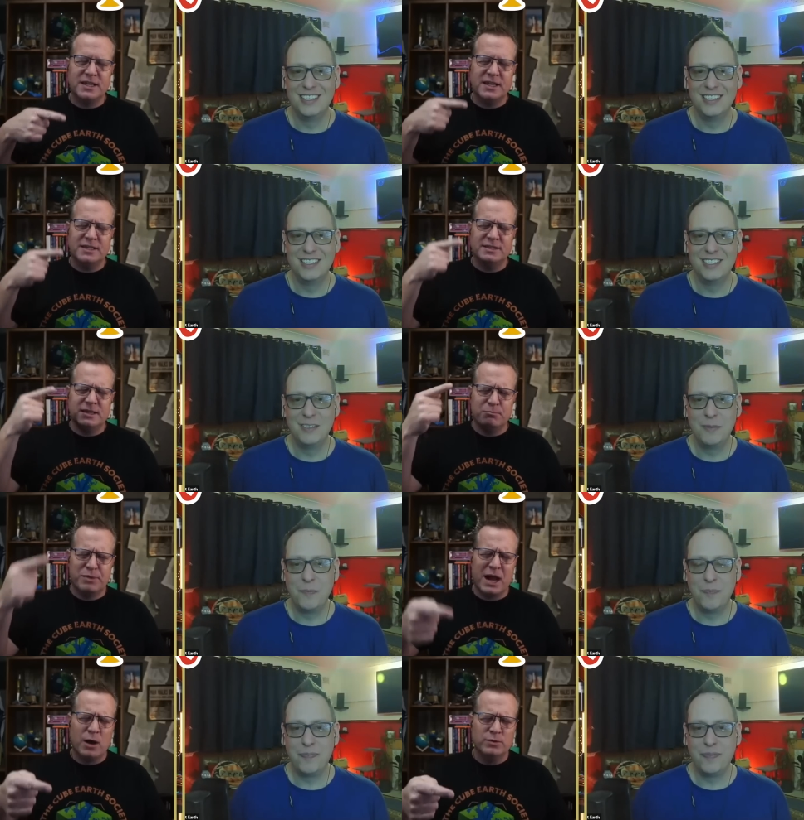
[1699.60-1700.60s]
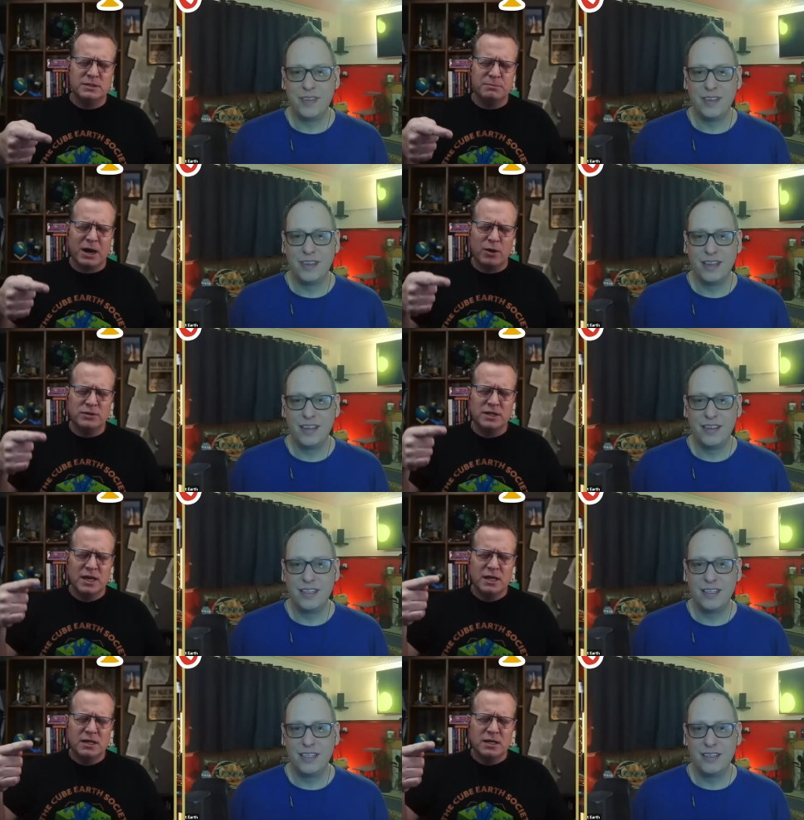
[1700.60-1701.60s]
Speaker 1: is in pounds about
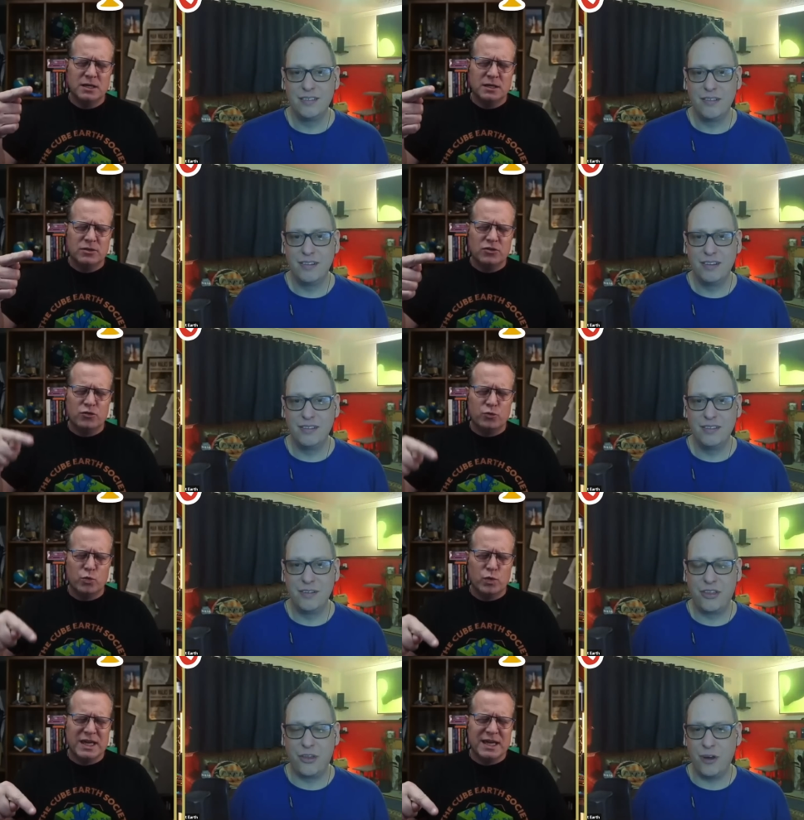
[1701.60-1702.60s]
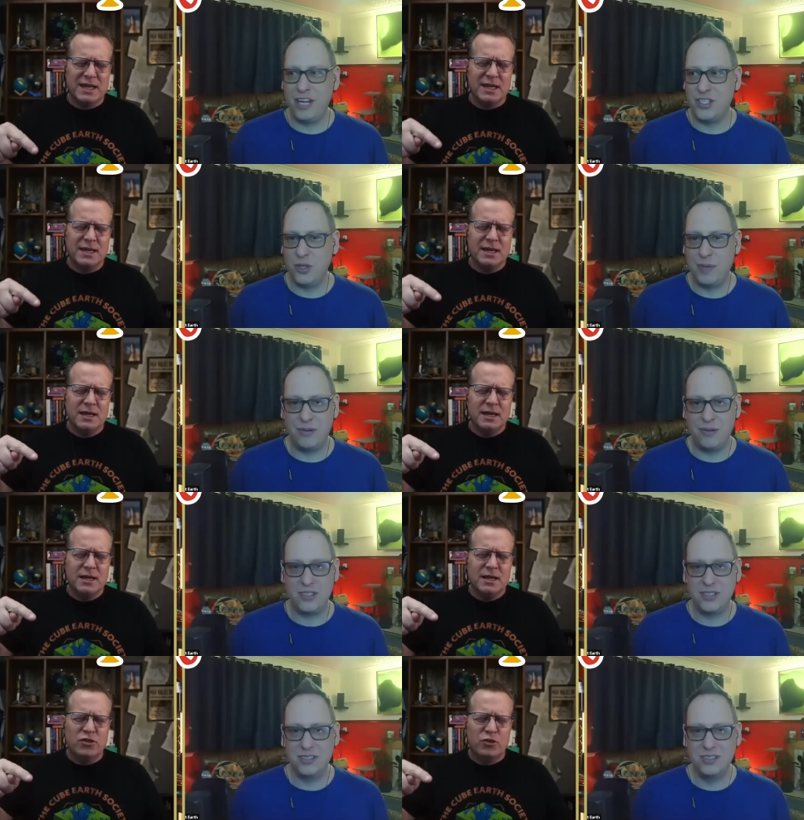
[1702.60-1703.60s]
three thirty two
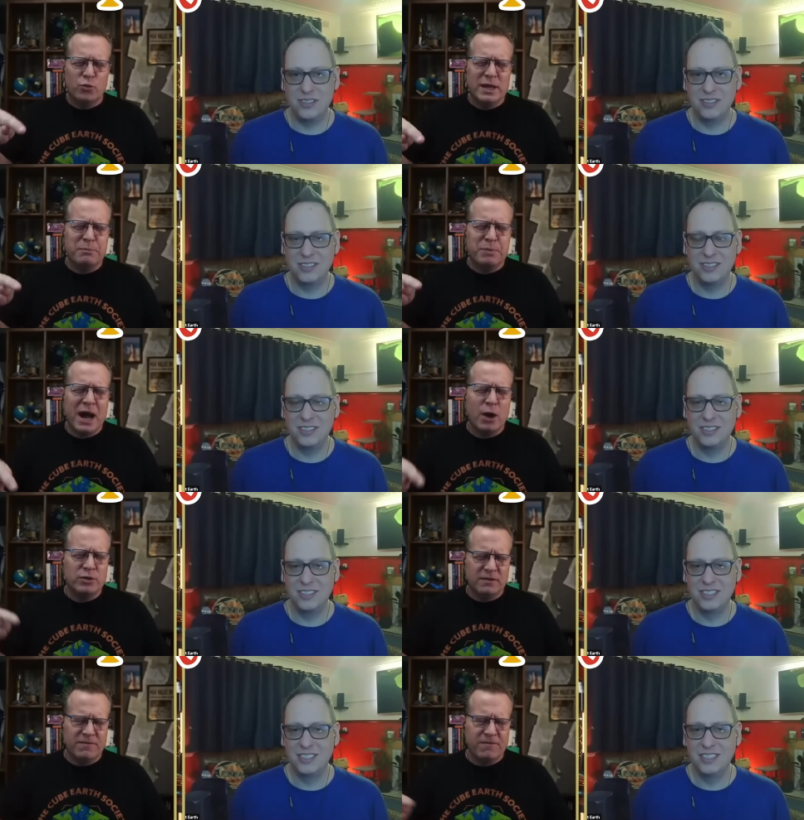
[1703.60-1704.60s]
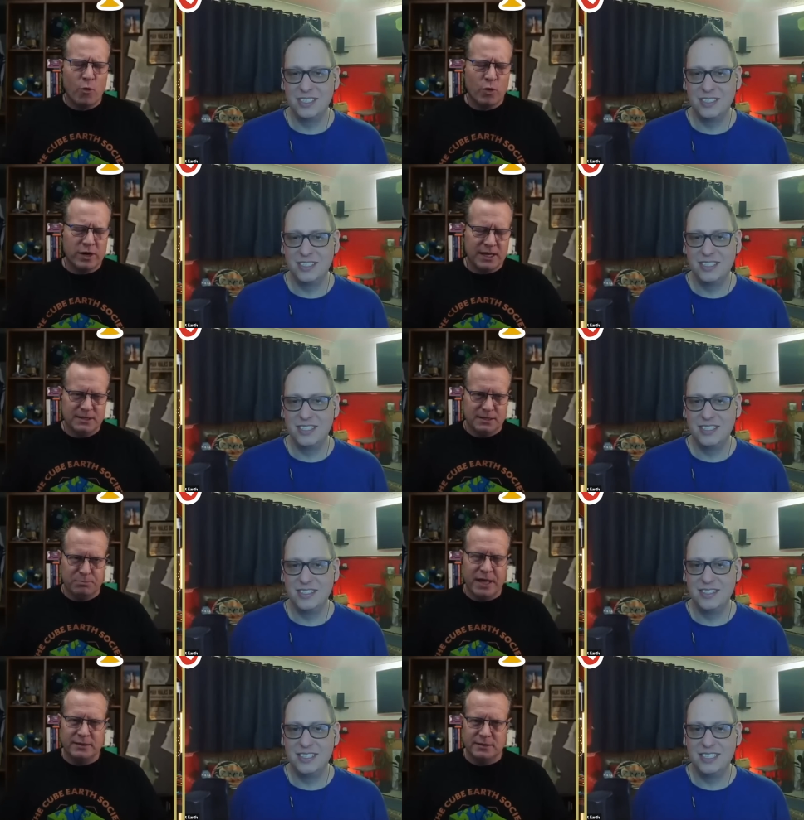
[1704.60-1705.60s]
pounds, three pound and forty
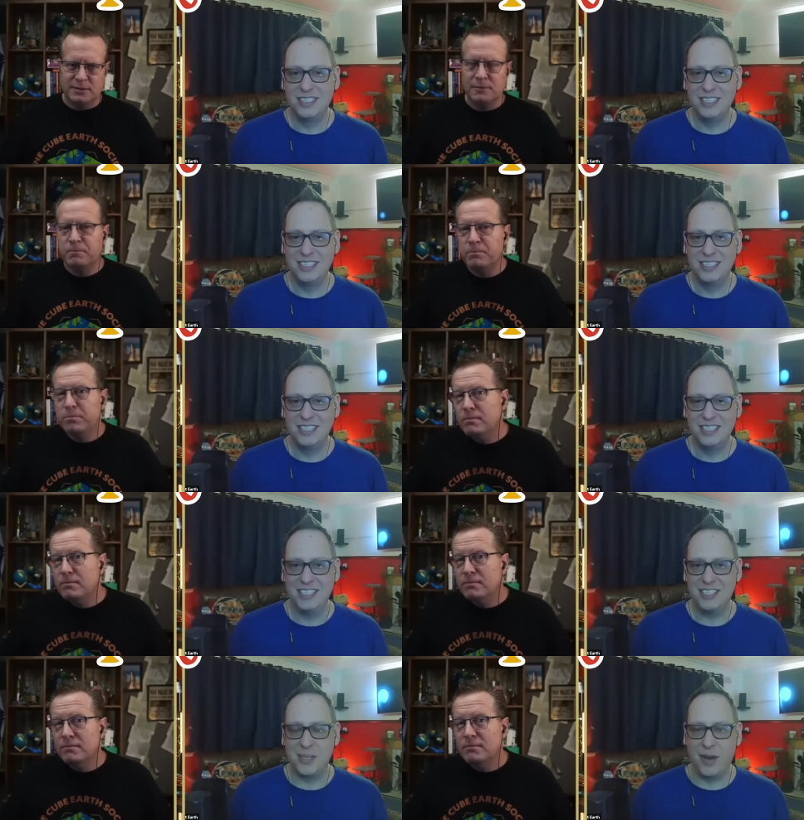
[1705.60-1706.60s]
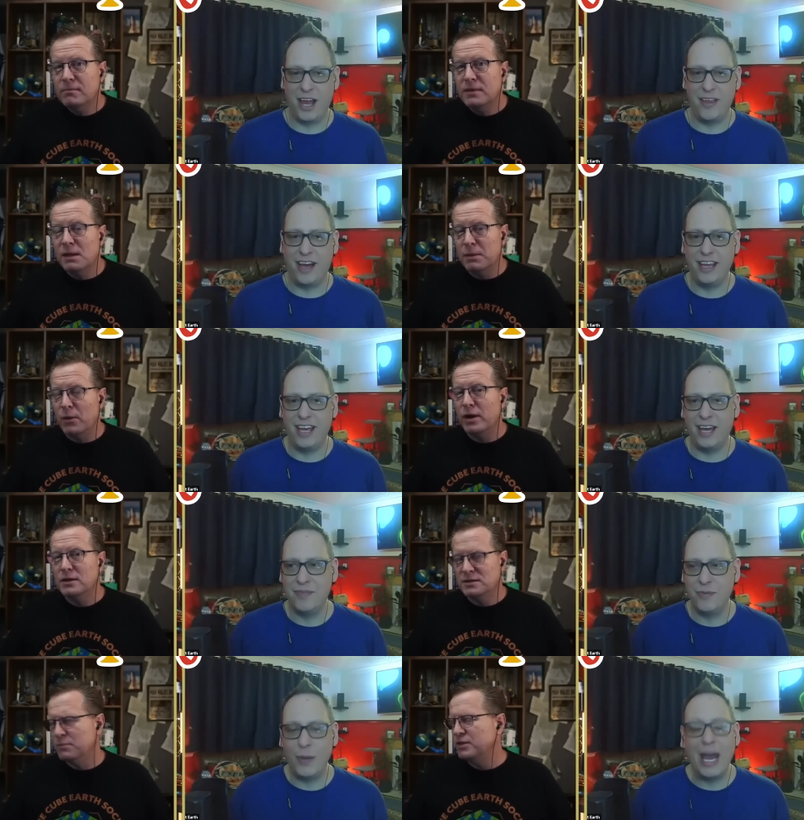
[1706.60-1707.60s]
Speaker 2: pence. Something like that, yeah.
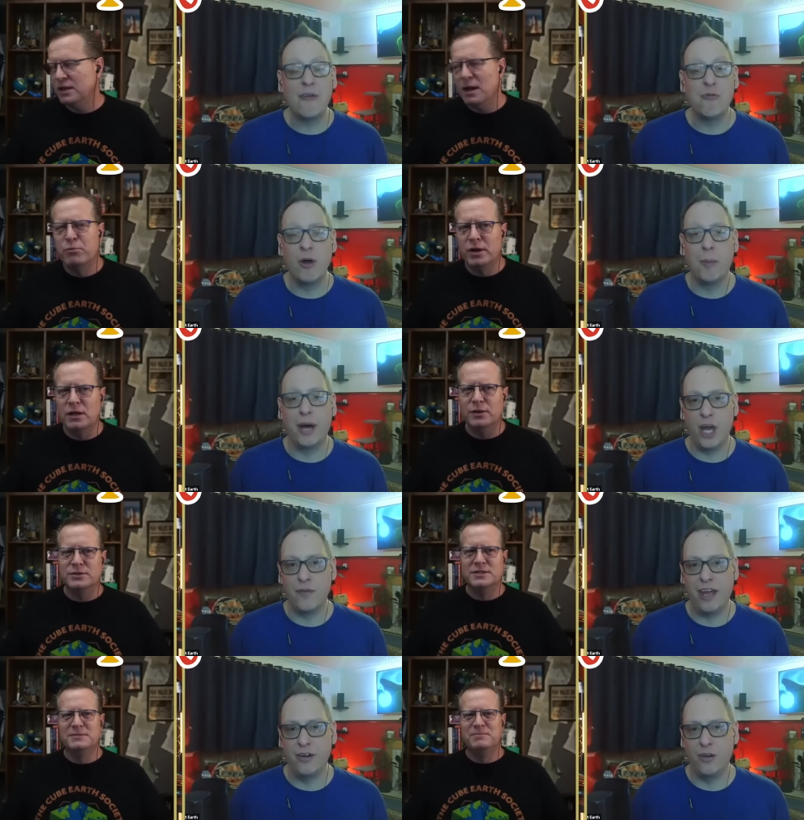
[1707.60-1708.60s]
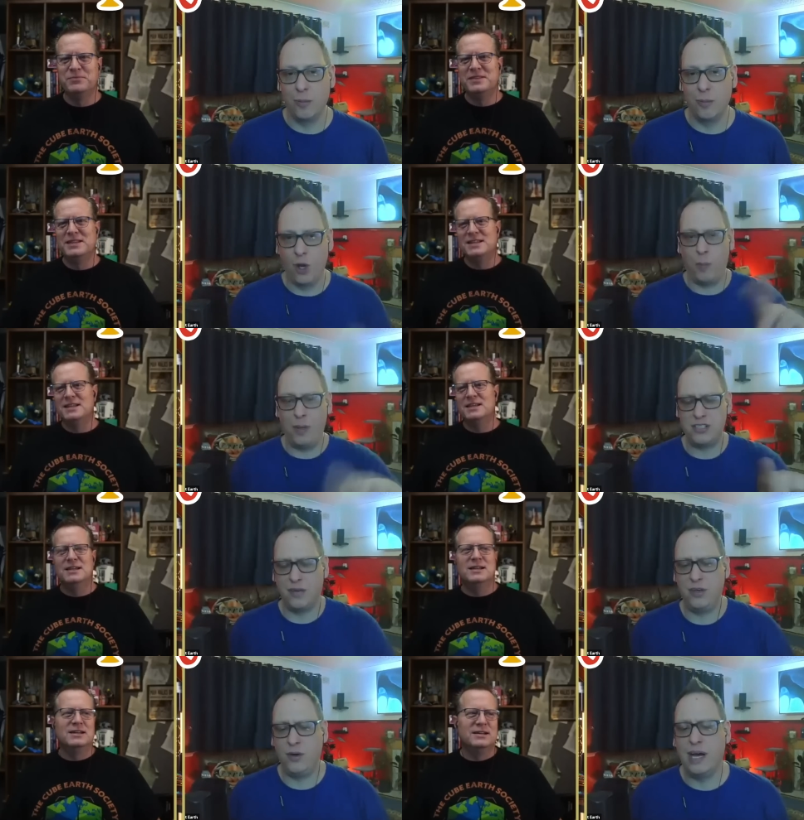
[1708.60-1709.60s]
Something we have real close. money over here, not the monopoly
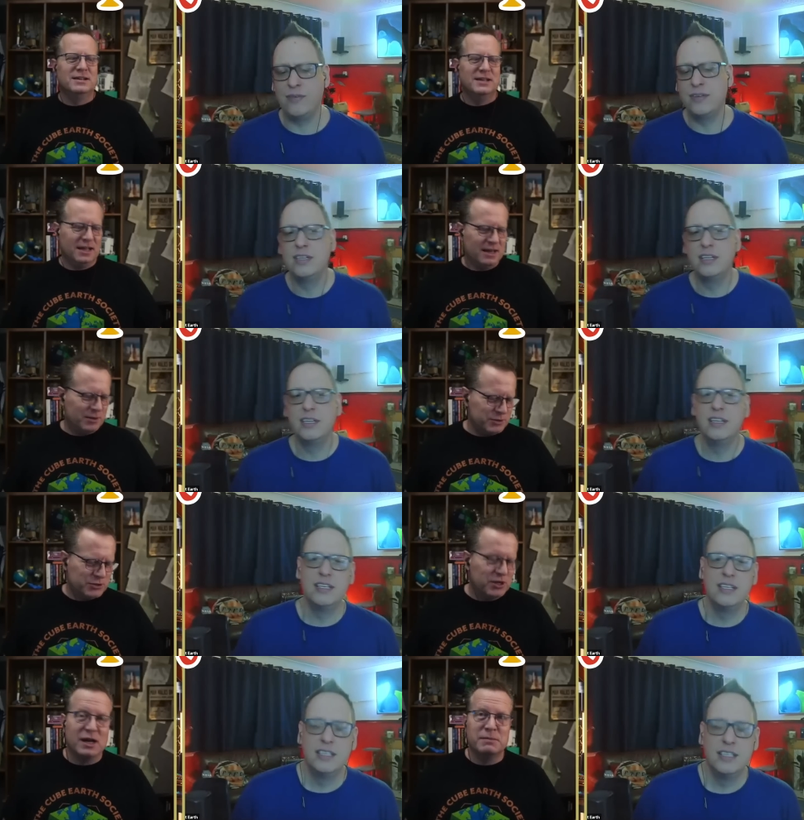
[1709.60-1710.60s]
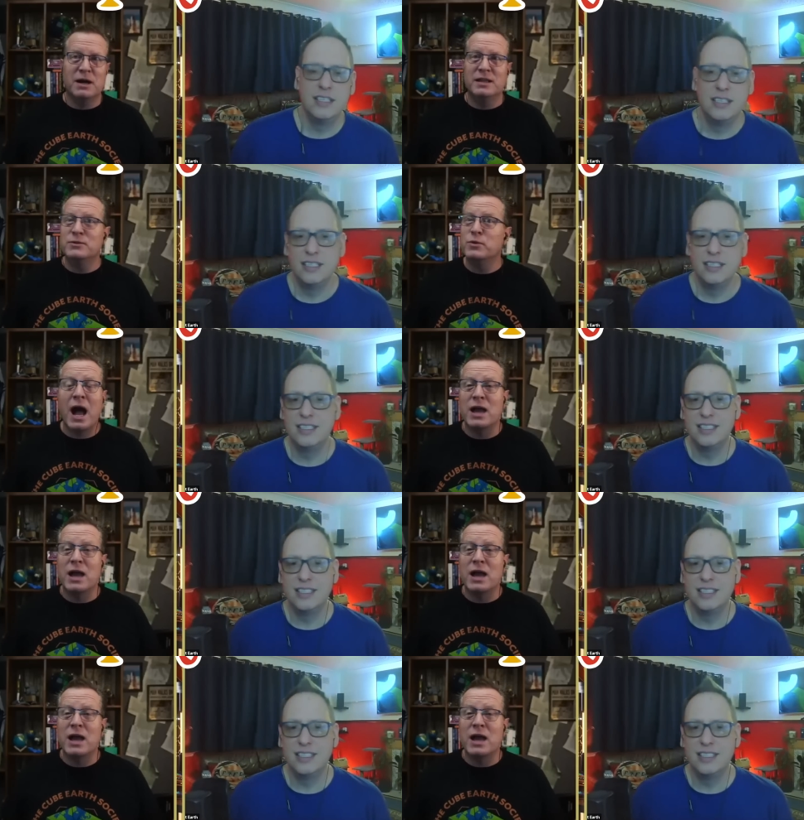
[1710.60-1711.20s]
stuff you have. Know
Speaker 1: what you're talking about? I